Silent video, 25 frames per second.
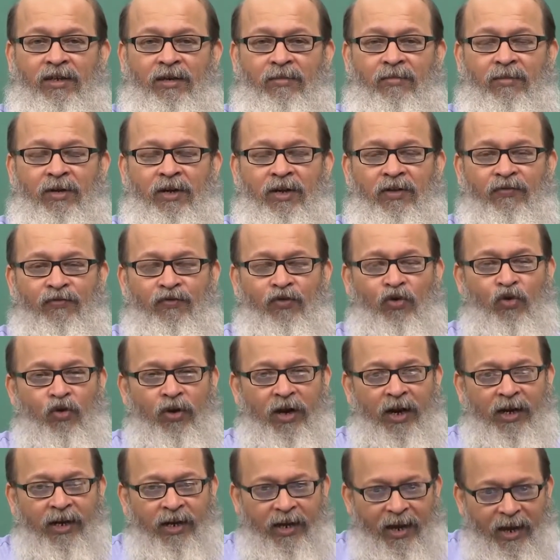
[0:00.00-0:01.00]
But if you
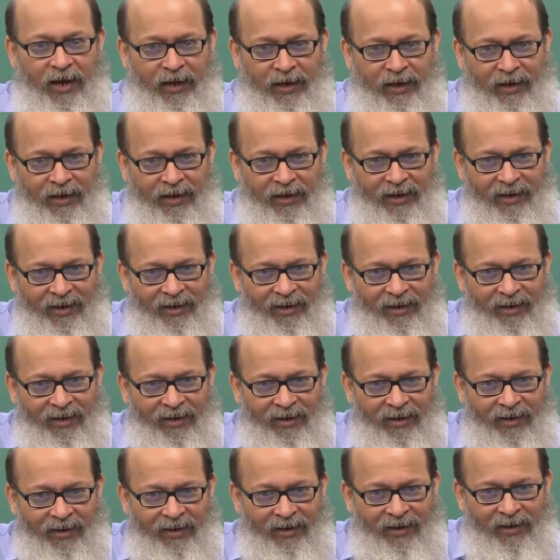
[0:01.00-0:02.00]
get angry,
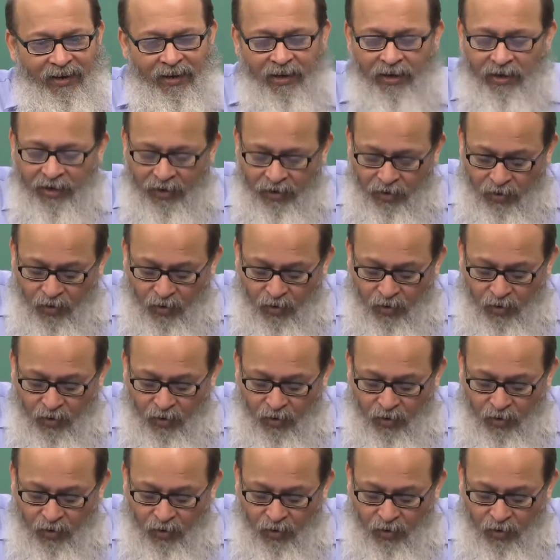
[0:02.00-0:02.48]
your